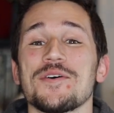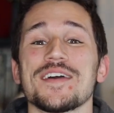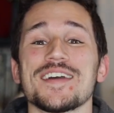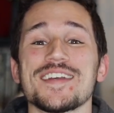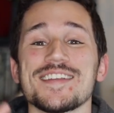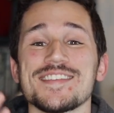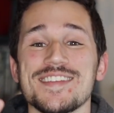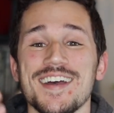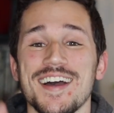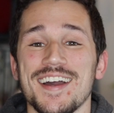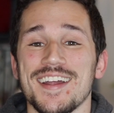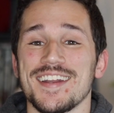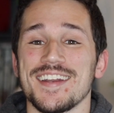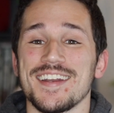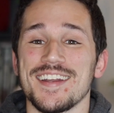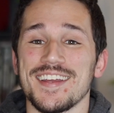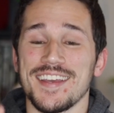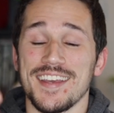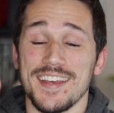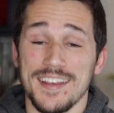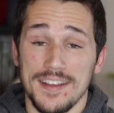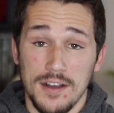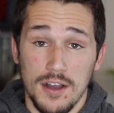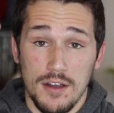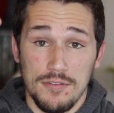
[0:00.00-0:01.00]
excited to
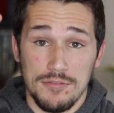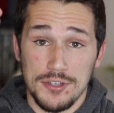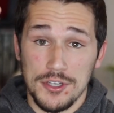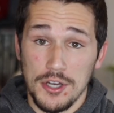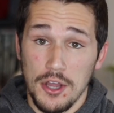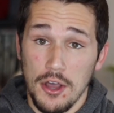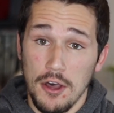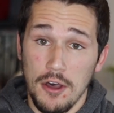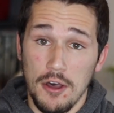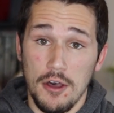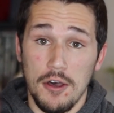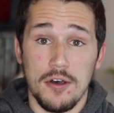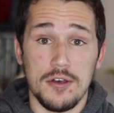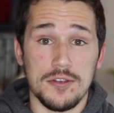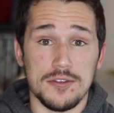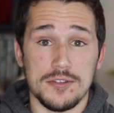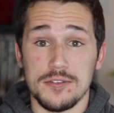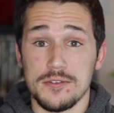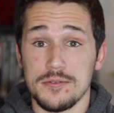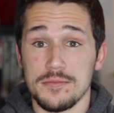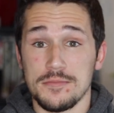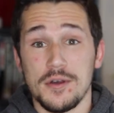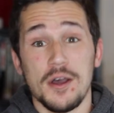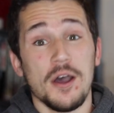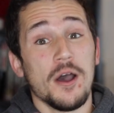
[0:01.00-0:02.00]
kick off an
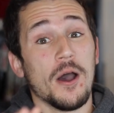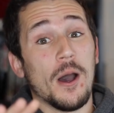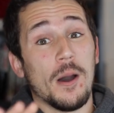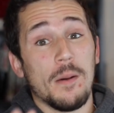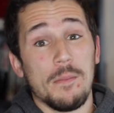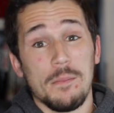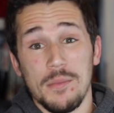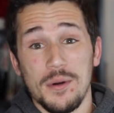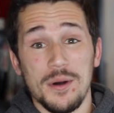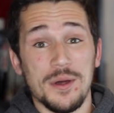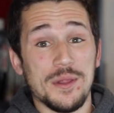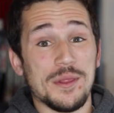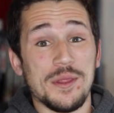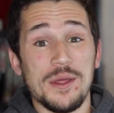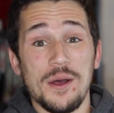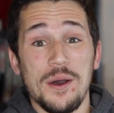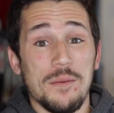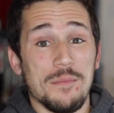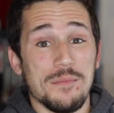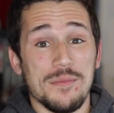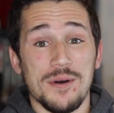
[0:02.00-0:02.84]
awesome month,